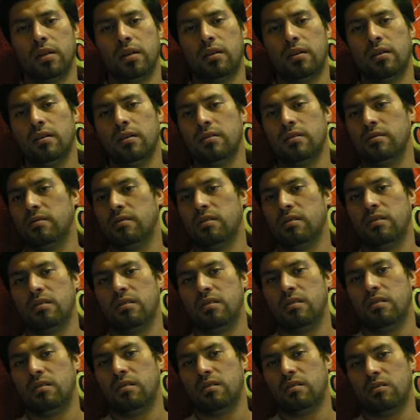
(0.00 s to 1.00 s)
because
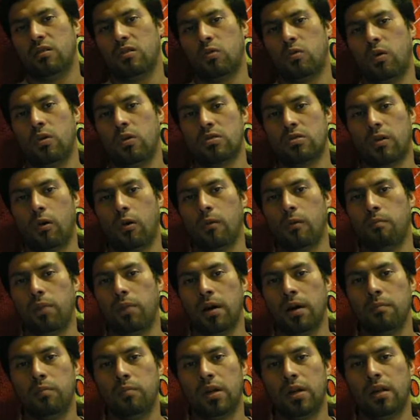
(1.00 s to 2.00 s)
the roads are
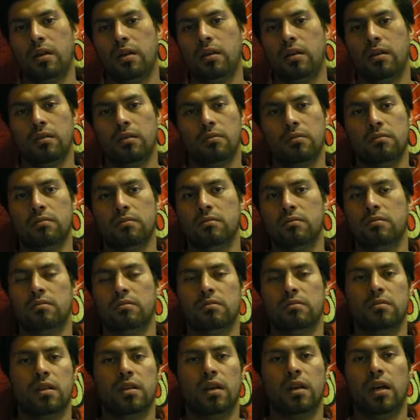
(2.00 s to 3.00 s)
all bumpy
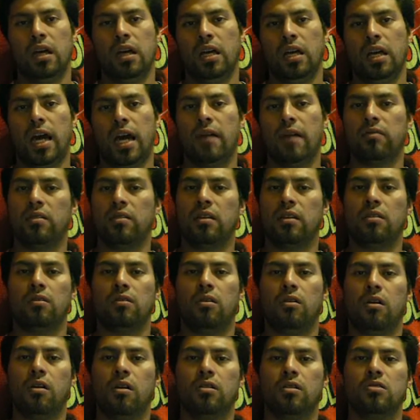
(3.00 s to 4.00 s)
and I have to
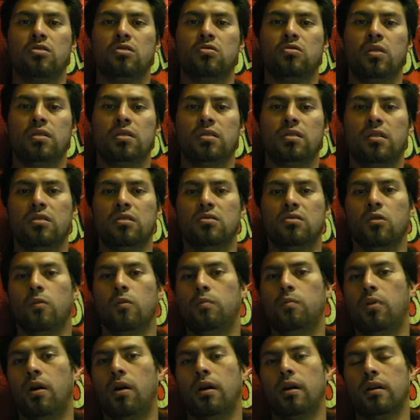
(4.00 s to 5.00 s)
take the longer streets and
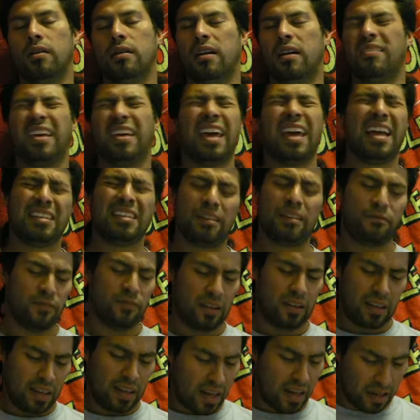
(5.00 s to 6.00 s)
there's no parking. I'm like,
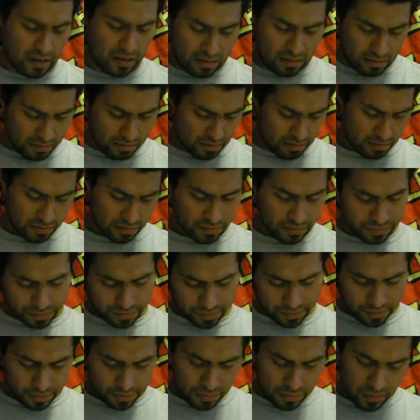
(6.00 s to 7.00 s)
yeah, forget it.
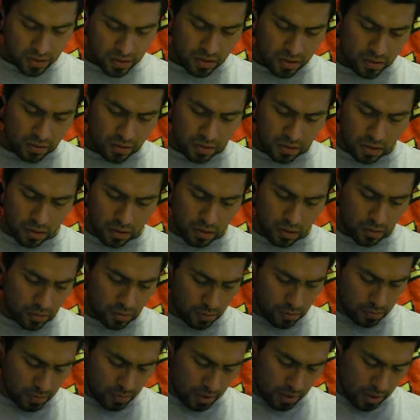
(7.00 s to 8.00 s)

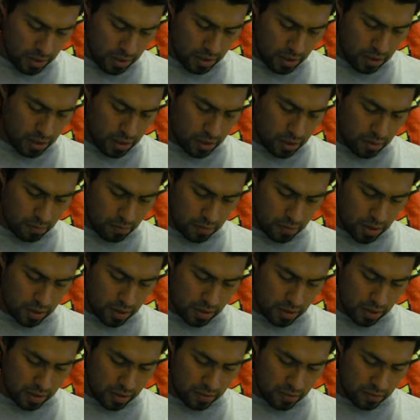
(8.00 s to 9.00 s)
So, be
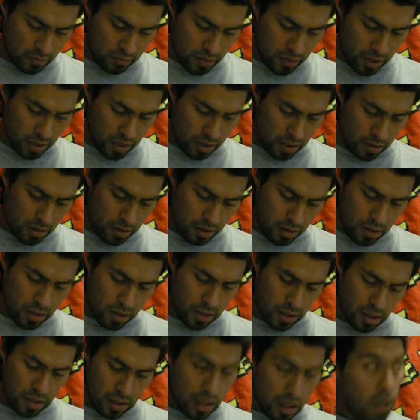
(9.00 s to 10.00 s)
that as it may,
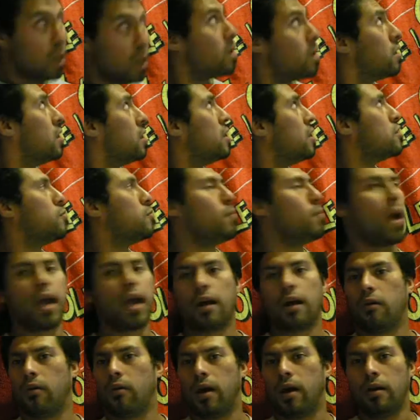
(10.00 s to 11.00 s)
each
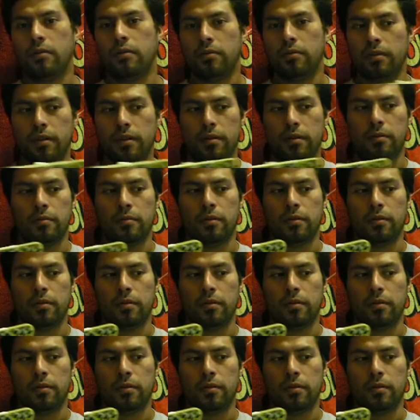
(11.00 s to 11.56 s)
background,